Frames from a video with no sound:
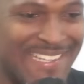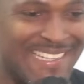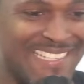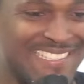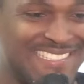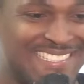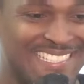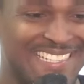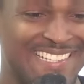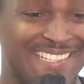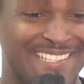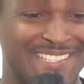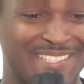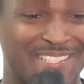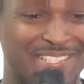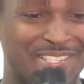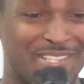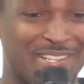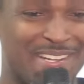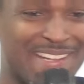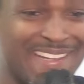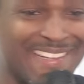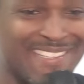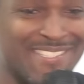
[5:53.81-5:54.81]
I tell you,
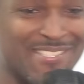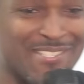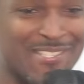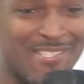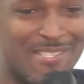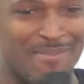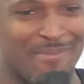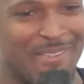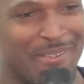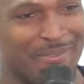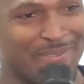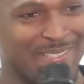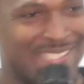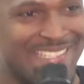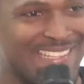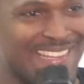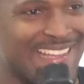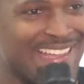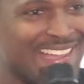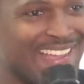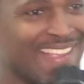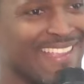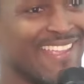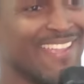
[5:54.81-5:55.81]
Craig, just make me
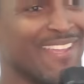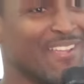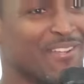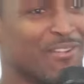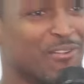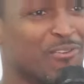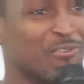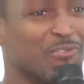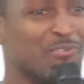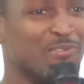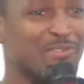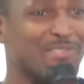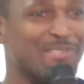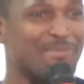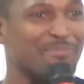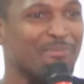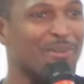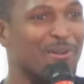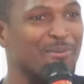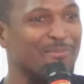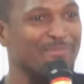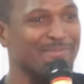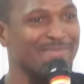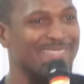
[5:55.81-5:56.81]
start get
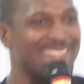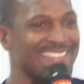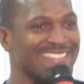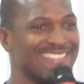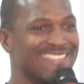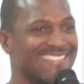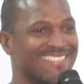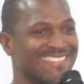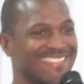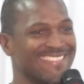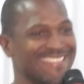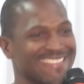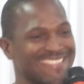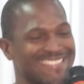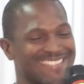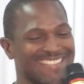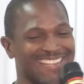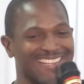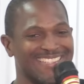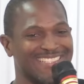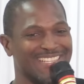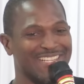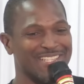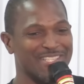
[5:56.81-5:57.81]
goosebumps. It's
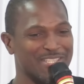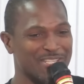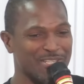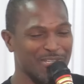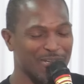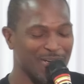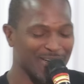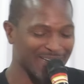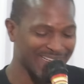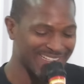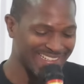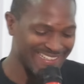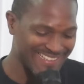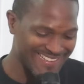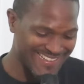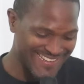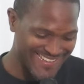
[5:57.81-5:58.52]
not a joke.